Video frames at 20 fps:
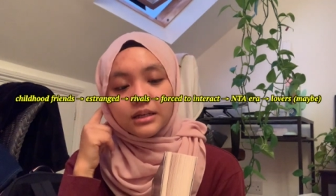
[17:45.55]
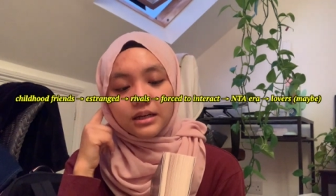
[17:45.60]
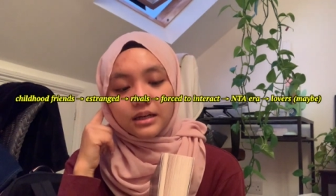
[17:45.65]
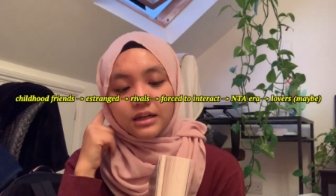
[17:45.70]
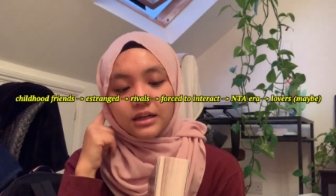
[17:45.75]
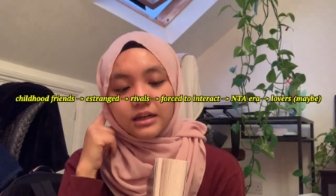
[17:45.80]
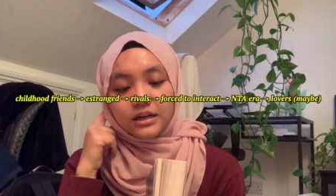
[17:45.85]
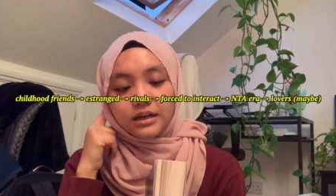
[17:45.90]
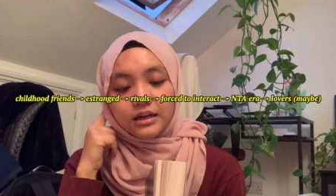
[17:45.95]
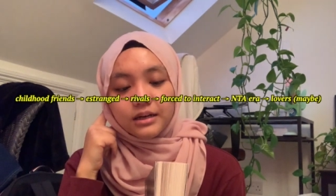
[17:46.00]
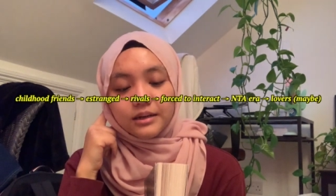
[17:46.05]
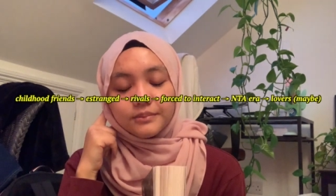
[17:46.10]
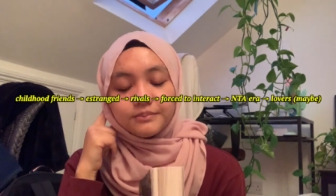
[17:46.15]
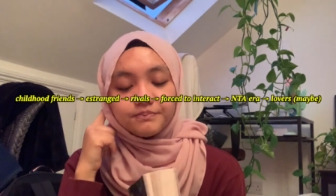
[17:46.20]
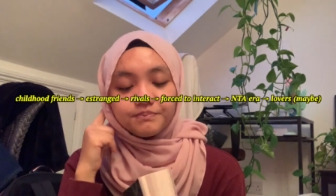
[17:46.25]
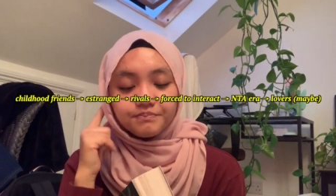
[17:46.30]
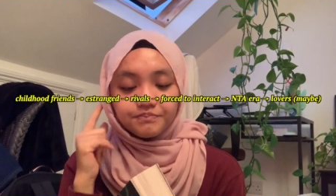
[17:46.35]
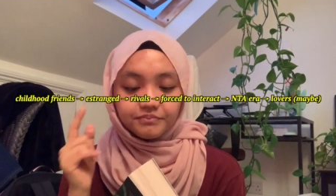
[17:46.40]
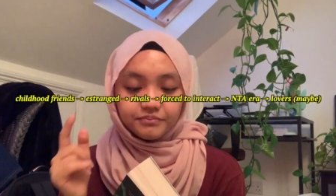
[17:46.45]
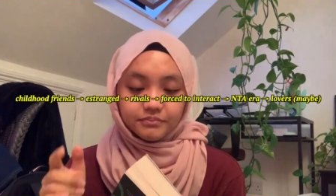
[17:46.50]
Um,
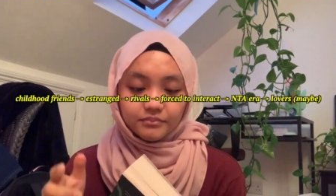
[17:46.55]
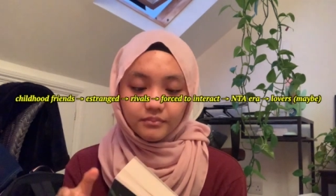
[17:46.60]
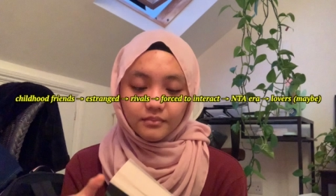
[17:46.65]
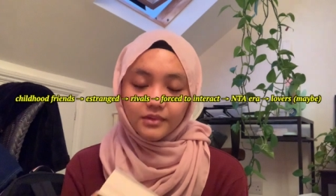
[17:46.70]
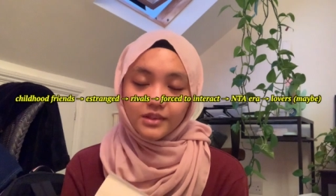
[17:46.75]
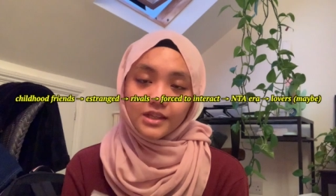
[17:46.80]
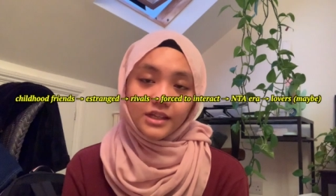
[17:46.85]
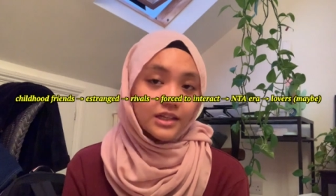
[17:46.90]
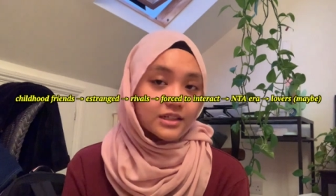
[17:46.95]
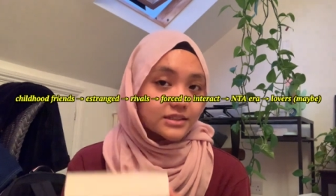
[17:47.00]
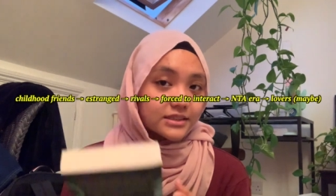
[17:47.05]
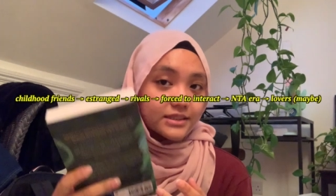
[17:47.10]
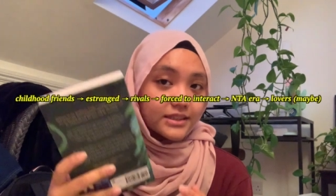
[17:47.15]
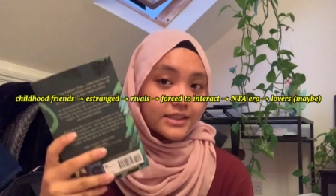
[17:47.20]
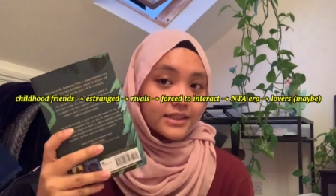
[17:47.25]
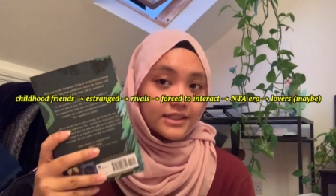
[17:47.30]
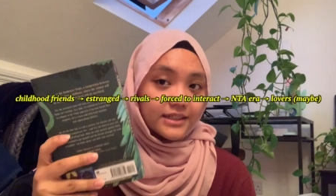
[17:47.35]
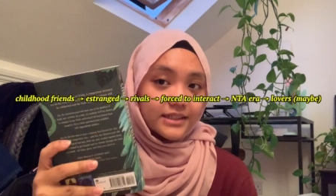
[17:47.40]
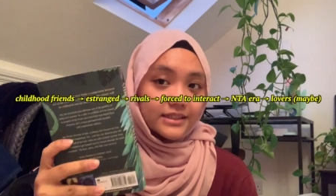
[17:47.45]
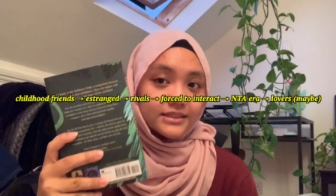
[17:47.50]
because
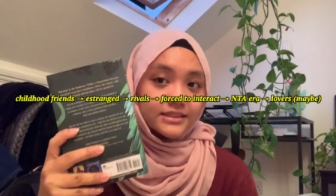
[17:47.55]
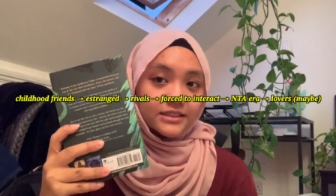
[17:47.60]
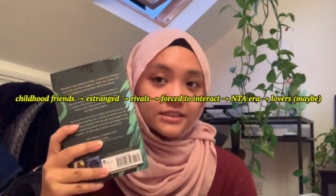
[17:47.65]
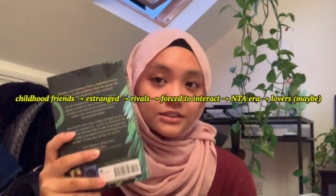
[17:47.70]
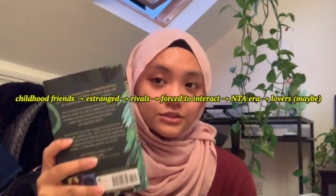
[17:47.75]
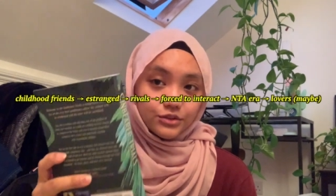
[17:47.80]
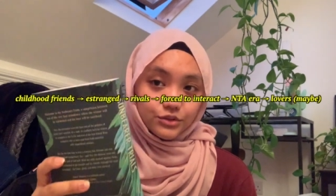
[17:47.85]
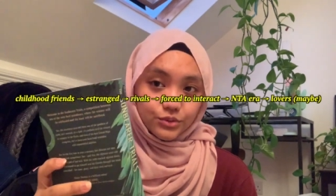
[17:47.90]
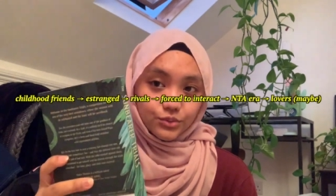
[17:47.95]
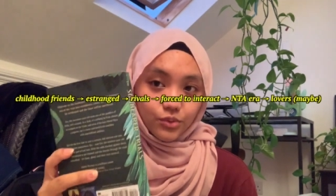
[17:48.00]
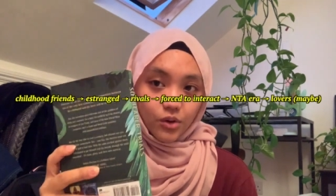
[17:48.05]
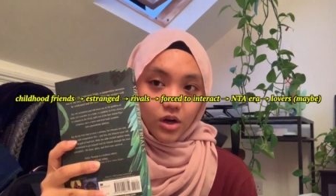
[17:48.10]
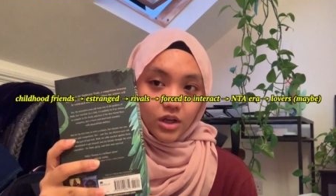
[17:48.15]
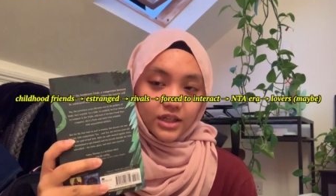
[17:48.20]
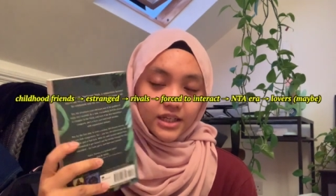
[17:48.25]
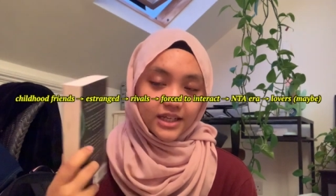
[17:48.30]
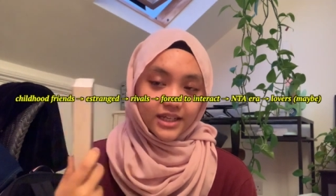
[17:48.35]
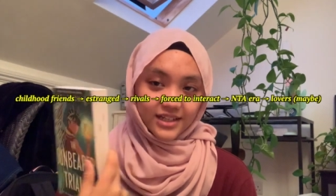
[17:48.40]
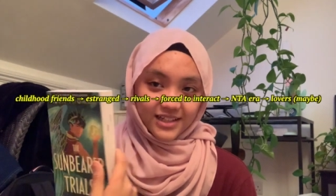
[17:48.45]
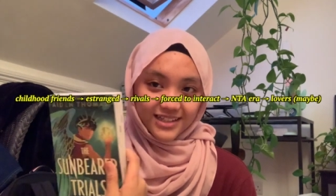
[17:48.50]
it is a dual,
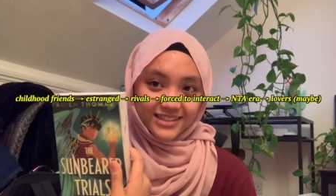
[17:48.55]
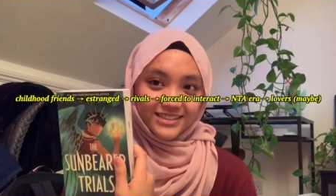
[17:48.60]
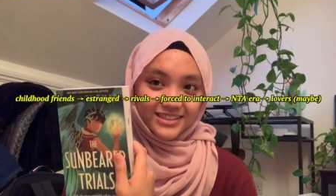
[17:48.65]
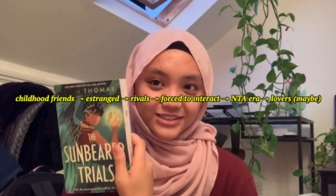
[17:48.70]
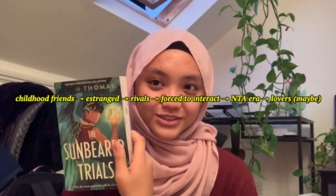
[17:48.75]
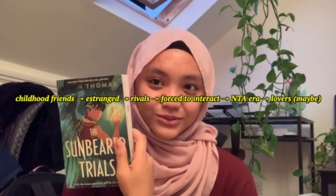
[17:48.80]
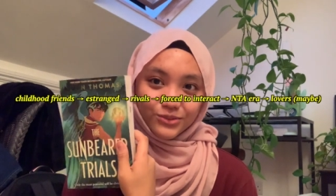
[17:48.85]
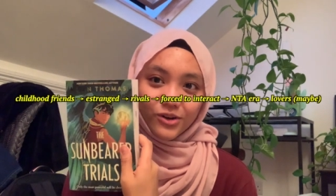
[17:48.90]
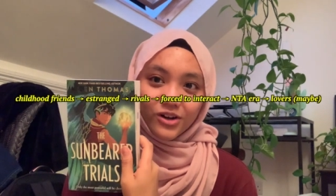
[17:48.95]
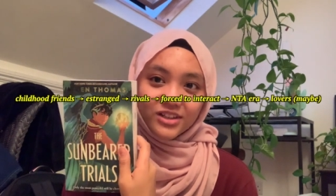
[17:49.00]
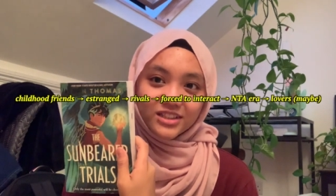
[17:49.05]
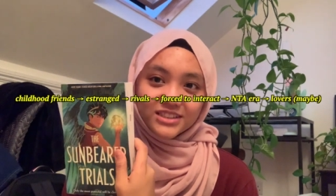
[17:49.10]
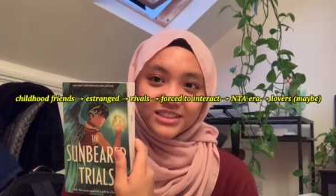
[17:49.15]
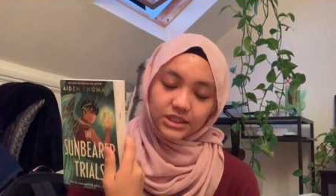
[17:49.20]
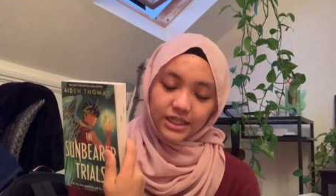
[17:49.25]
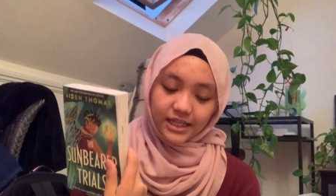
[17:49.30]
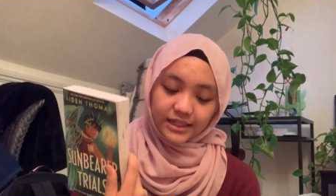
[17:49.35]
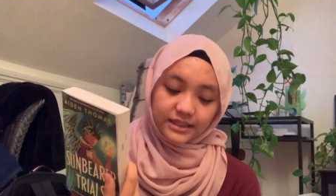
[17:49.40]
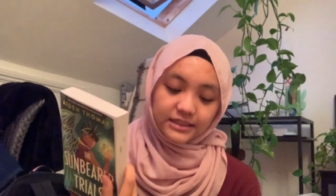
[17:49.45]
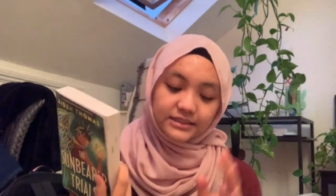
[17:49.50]
it is a duology,
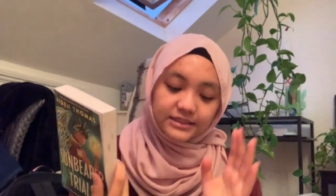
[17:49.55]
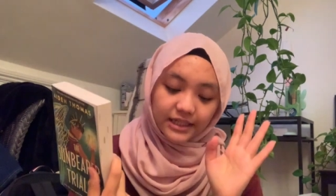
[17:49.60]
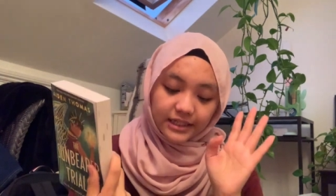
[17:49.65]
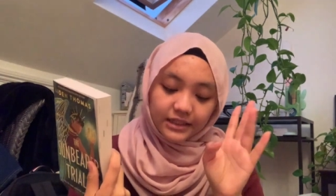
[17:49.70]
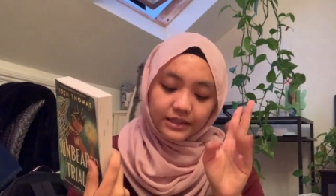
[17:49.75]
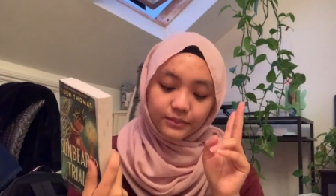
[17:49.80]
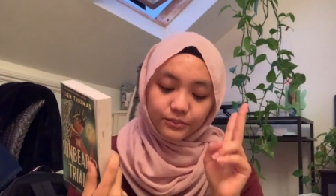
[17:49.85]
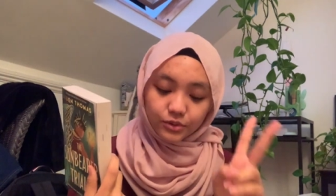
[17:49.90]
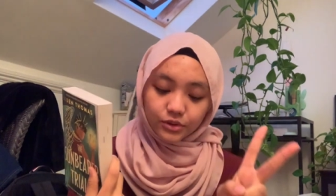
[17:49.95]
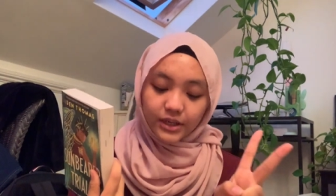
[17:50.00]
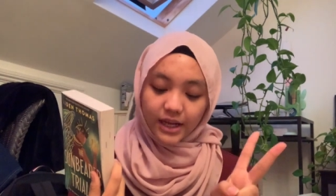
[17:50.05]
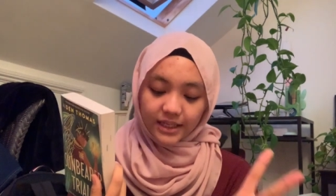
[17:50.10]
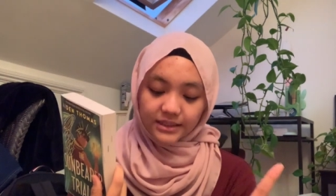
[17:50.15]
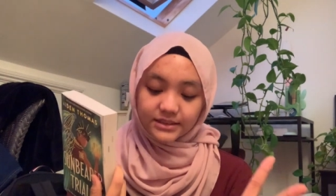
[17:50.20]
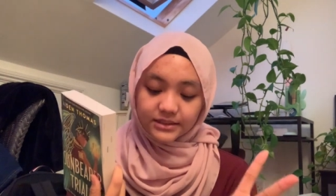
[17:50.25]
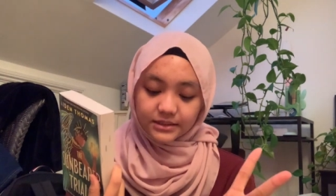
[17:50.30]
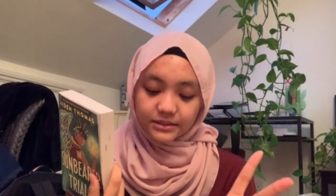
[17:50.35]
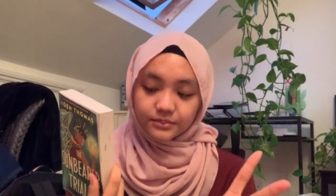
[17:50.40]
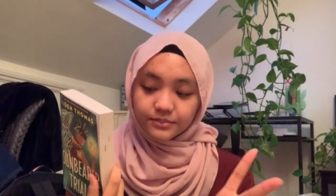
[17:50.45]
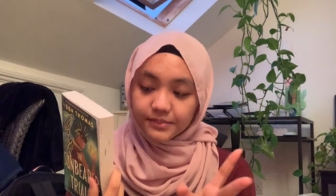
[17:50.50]
and the second book
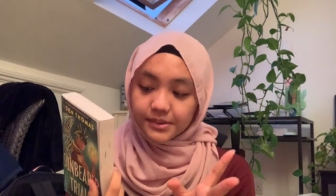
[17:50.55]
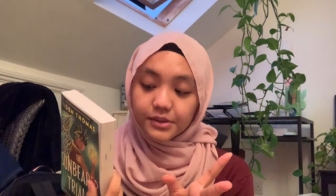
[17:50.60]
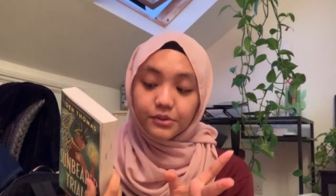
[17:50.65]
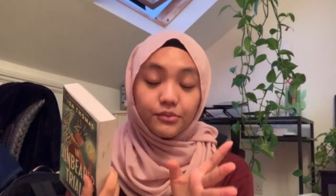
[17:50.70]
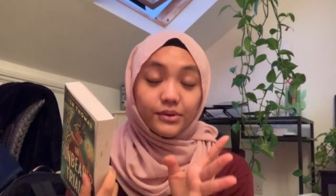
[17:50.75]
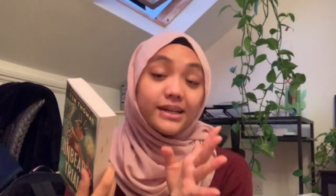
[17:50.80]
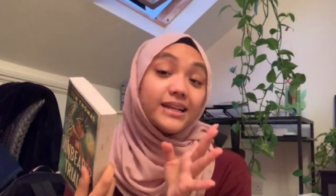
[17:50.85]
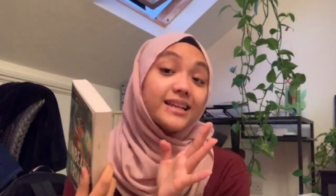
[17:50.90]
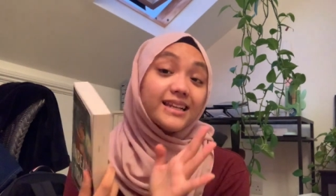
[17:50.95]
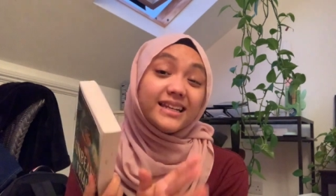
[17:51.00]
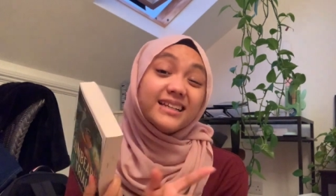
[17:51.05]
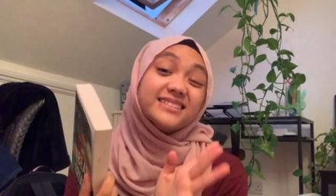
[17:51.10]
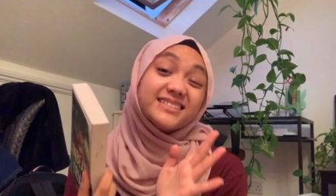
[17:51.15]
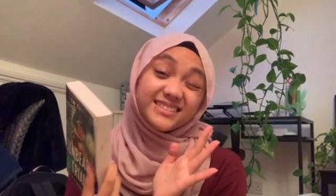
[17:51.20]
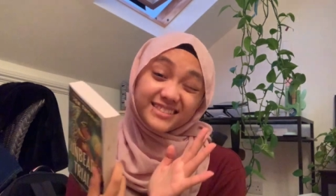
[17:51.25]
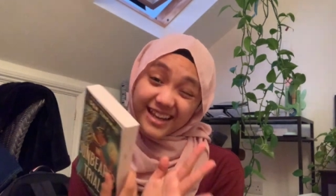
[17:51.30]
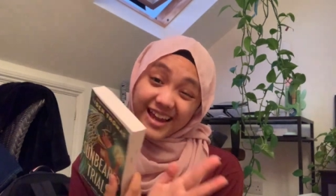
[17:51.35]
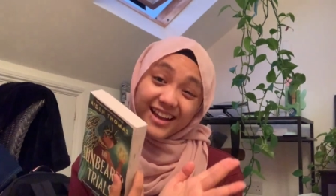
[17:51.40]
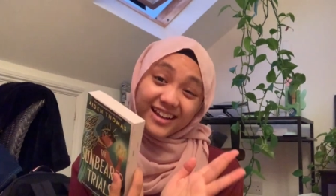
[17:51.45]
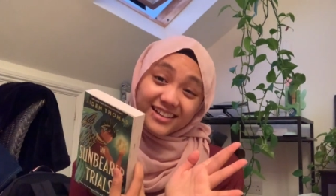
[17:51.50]
hasn't been released
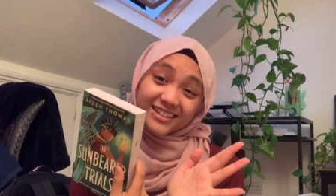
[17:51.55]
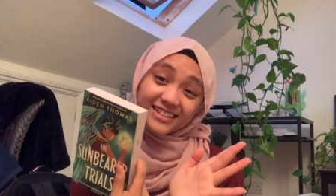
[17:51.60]
yet.